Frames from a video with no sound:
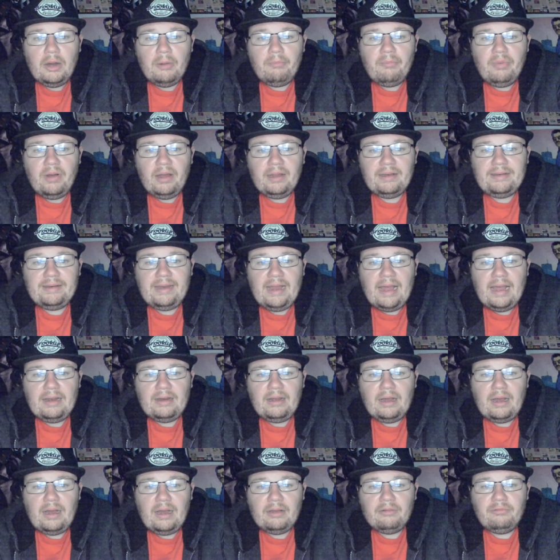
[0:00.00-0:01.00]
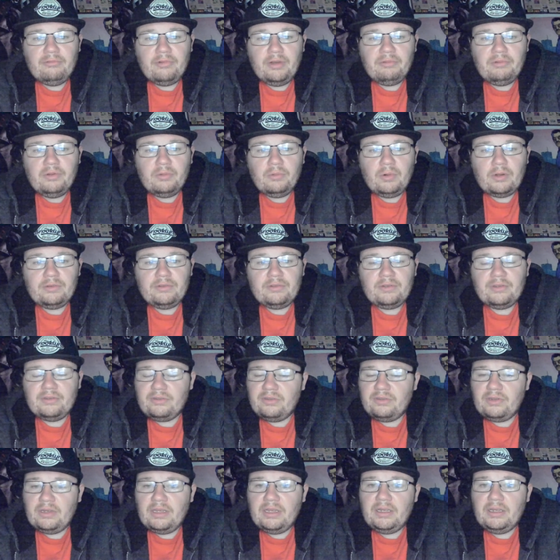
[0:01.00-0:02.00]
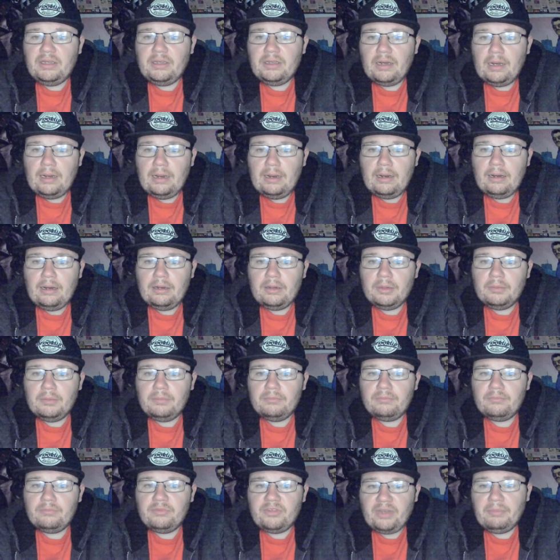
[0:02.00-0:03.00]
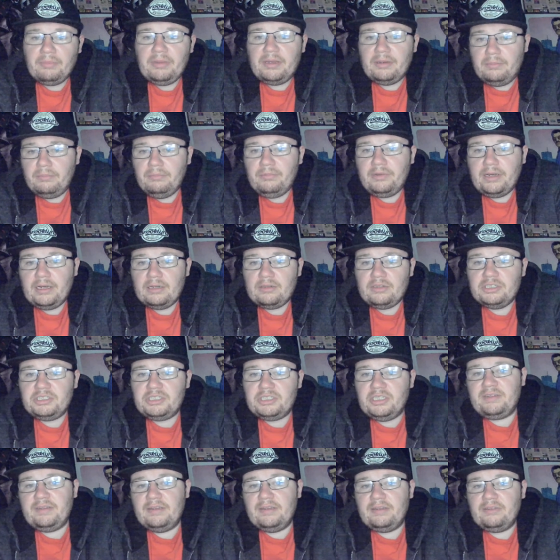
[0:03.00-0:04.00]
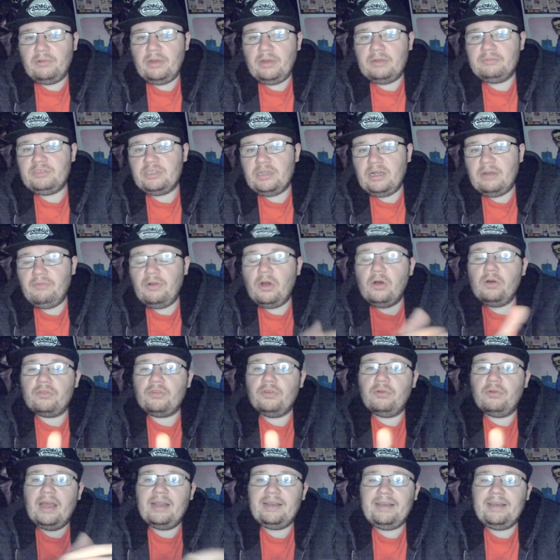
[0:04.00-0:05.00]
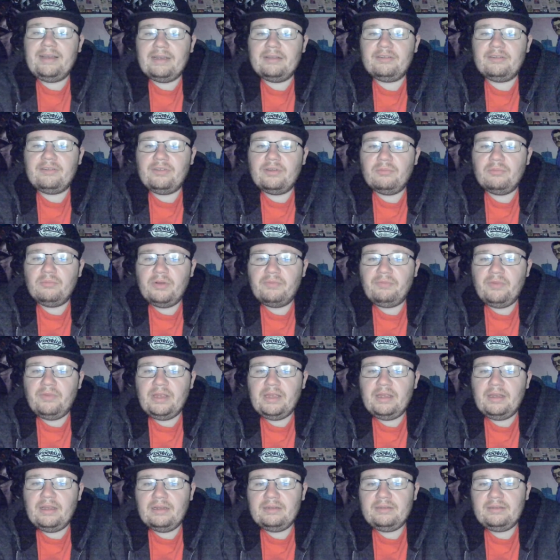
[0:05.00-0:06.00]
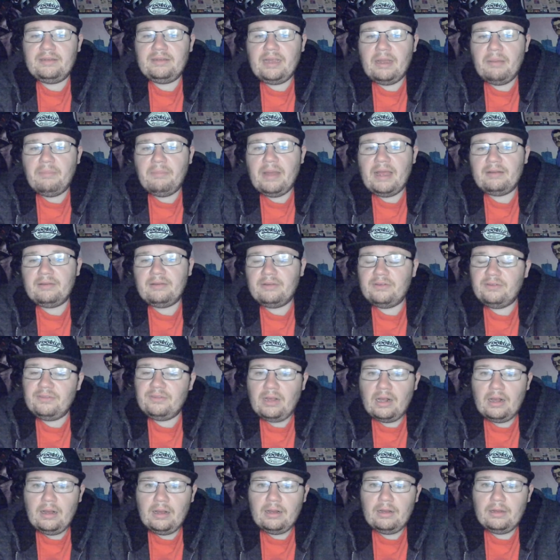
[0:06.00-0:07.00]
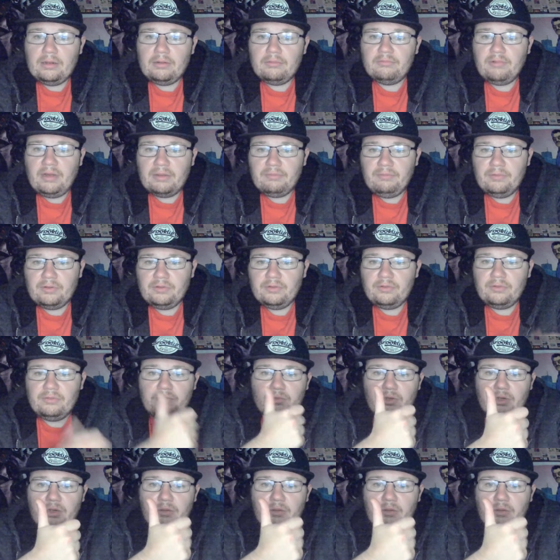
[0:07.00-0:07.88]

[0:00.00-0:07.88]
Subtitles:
But again, I really want to see Sammy kick the shit into MJF. Also, Eddie Kingston with the DMX reference. You